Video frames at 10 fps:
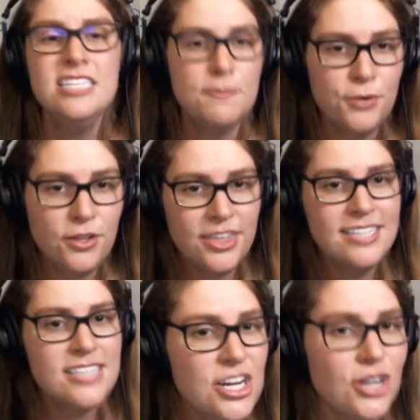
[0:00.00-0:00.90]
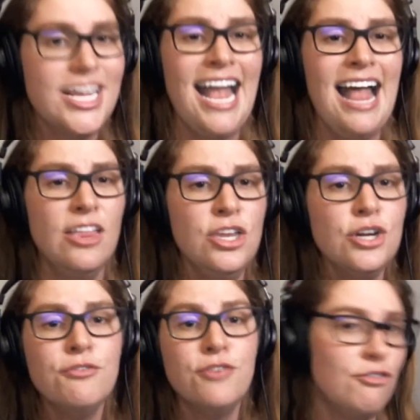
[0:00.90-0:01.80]
put things on your
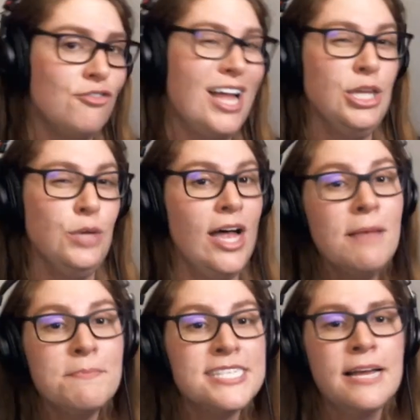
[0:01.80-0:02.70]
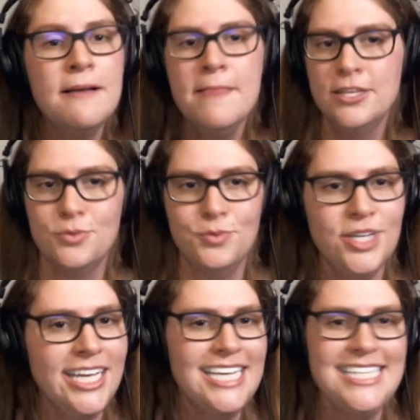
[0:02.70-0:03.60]
calendar for follow-ups. It's
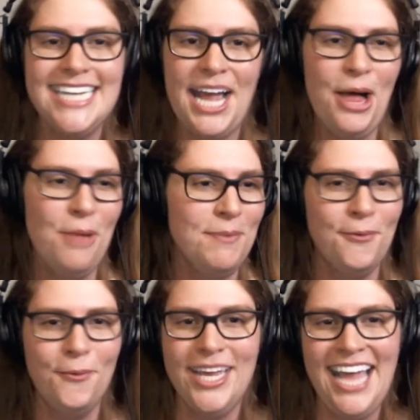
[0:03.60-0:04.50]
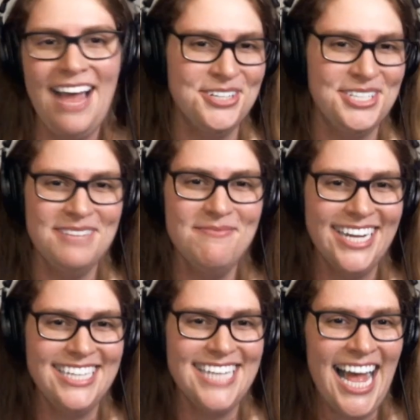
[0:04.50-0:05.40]
really easy to help a week after somebody
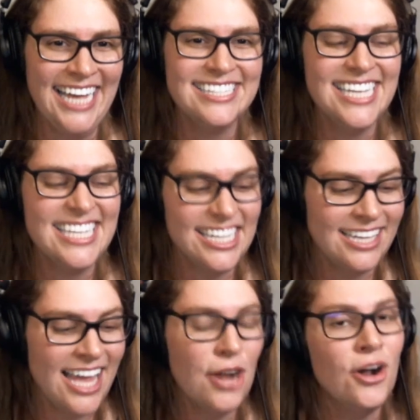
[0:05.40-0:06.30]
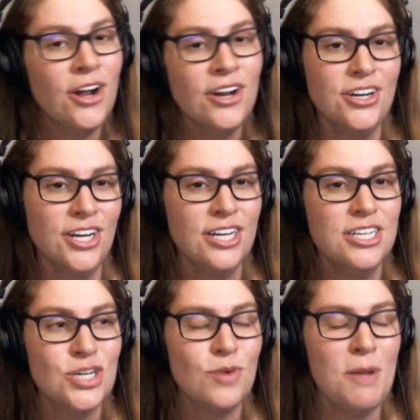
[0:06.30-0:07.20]
dies. It's a lot harder
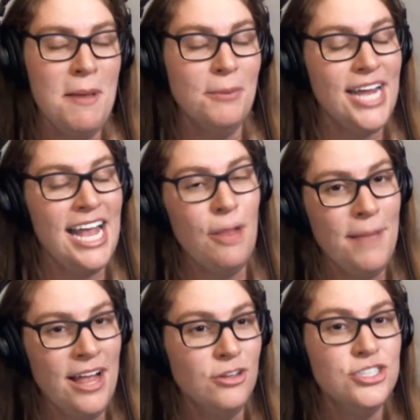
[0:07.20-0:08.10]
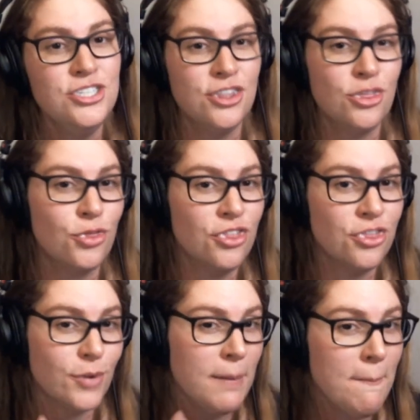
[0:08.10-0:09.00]
to remember to help out
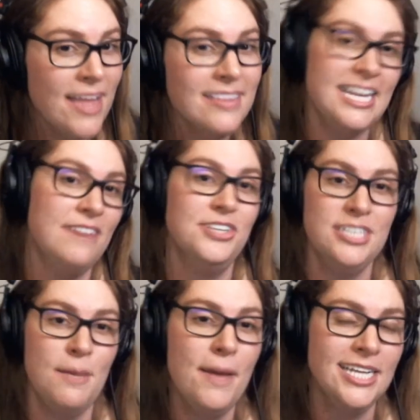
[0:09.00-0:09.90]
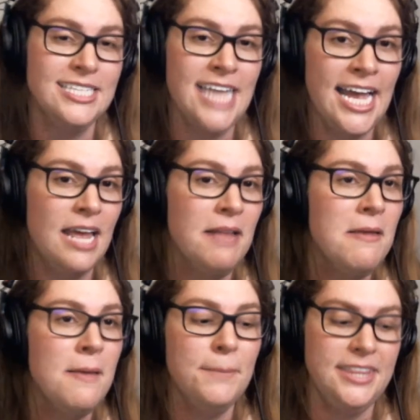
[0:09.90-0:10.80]
3 months after somebody's died,
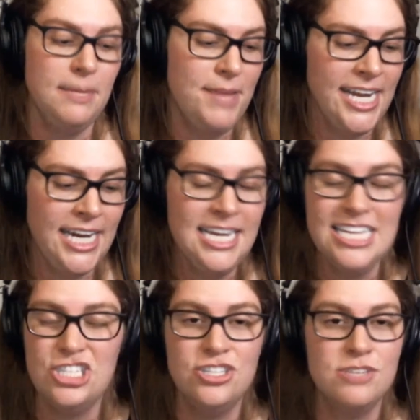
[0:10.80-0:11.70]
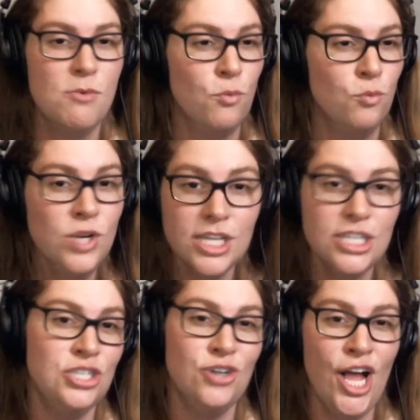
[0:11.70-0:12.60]
but the pain is really
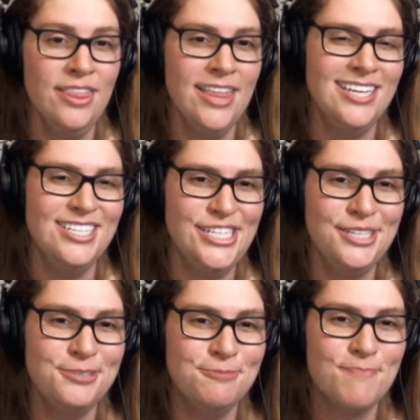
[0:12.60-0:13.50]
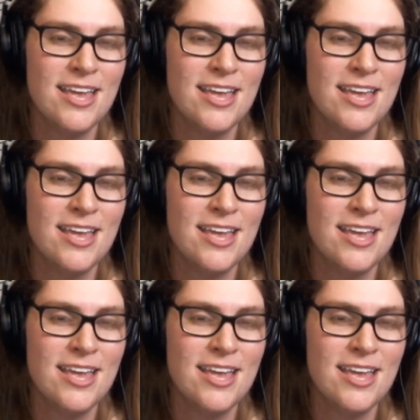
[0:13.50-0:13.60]
strong then too.